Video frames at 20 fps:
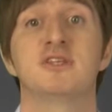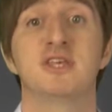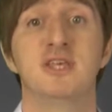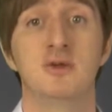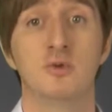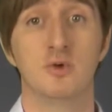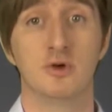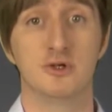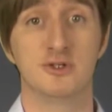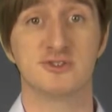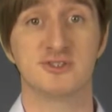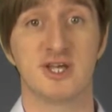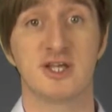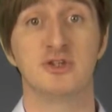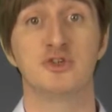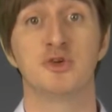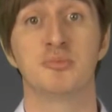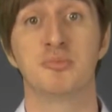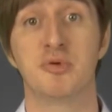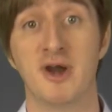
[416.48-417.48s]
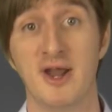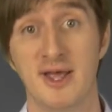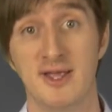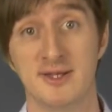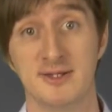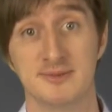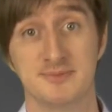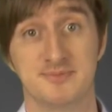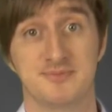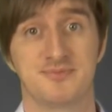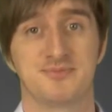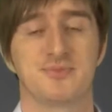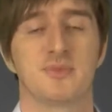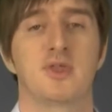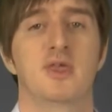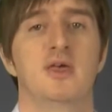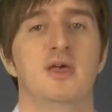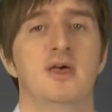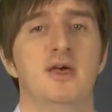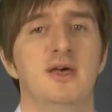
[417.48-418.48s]
keywords and your brand.
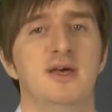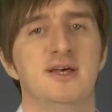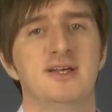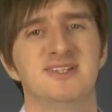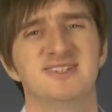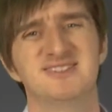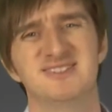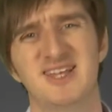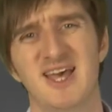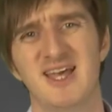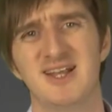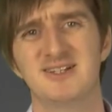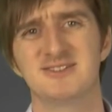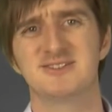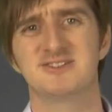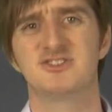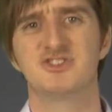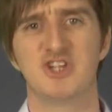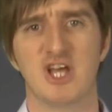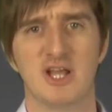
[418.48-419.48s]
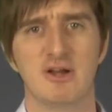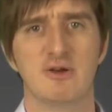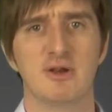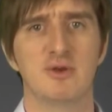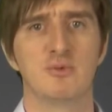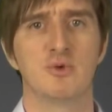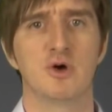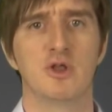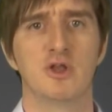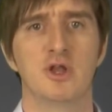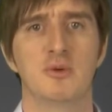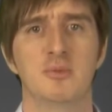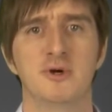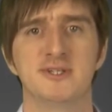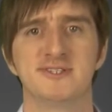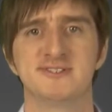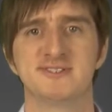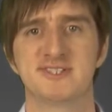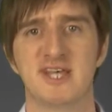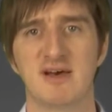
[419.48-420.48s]
Titles generally run
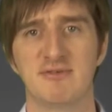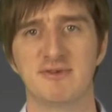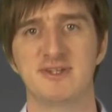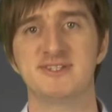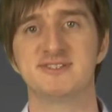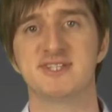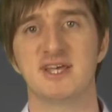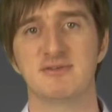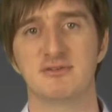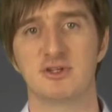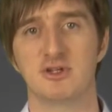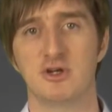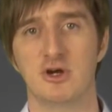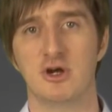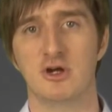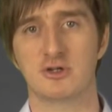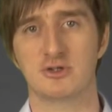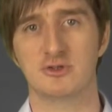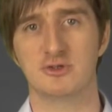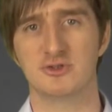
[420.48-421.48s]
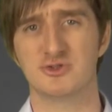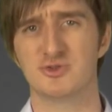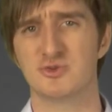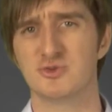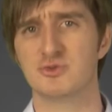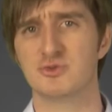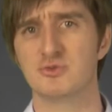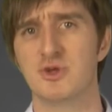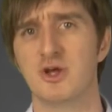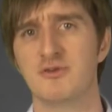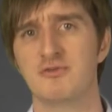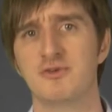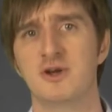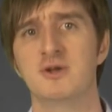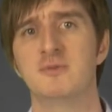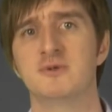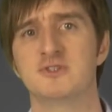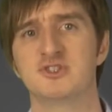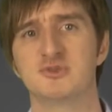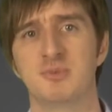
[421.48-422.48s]
about 77 characters, not very
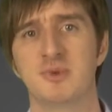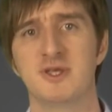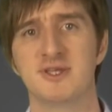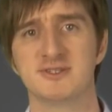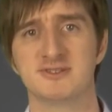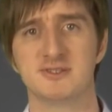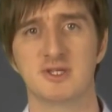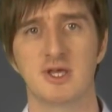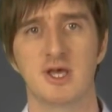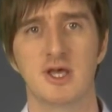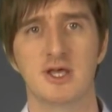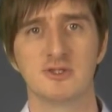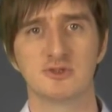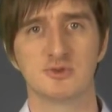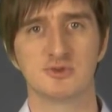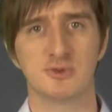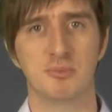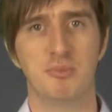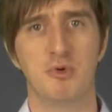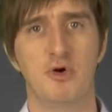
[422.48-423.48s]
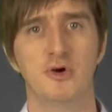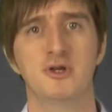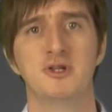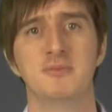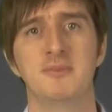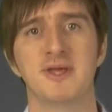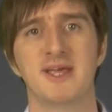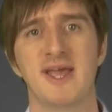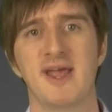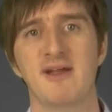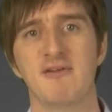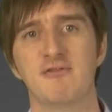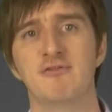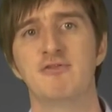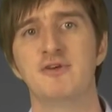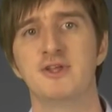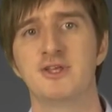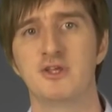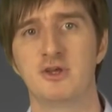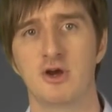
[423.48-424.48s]
much space, so it's important to make
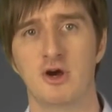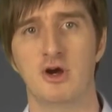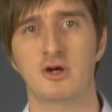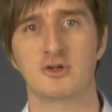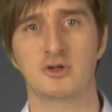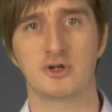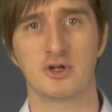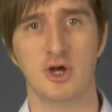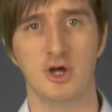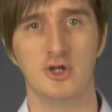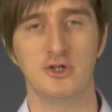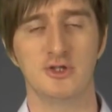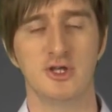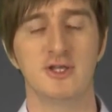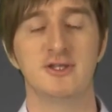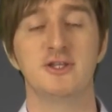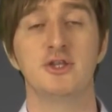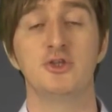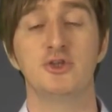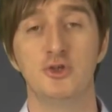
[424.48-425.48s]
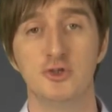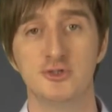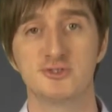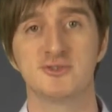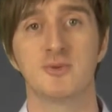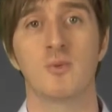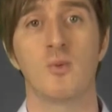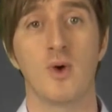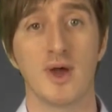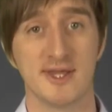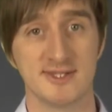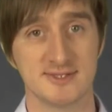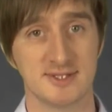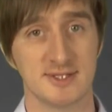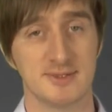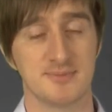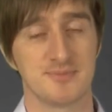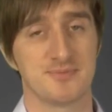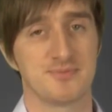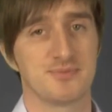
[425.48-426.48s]
every character count and to use them
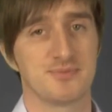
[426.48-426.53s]
wisely.